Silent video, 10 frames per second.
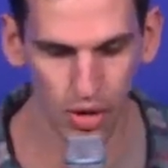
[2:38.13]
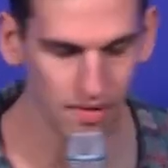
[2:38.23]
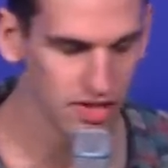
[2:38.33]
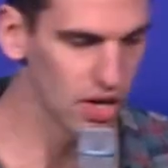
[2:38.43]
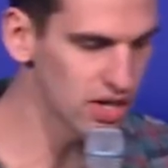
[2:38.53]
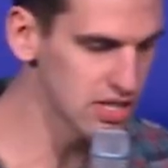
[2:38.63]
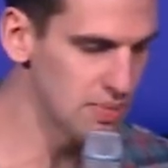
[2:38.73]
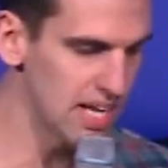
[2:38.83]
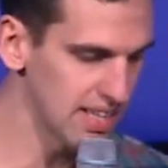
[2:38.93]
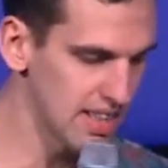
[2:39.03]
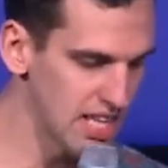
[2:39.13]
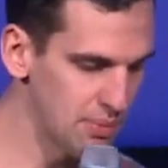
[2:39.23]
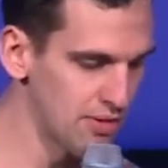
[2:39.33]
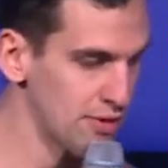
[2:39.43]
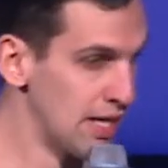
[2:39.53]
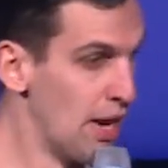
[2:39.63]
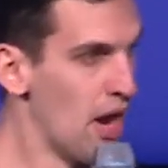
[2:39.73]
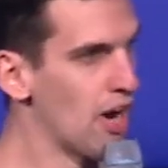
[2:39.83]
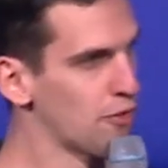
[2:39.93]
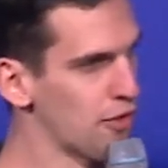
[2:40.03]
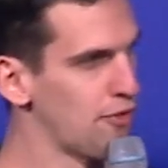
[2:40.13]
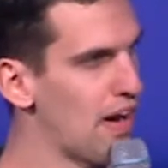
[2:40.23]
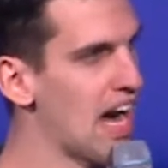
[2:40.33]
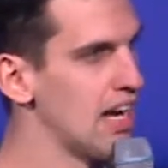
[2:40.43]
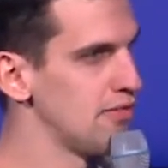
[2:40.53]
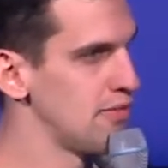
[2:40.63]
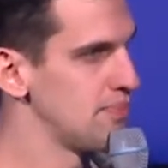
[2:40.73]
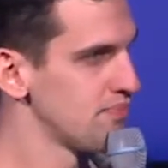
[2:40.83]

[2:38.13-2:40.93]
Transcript: we've talked about the theme of, of revive.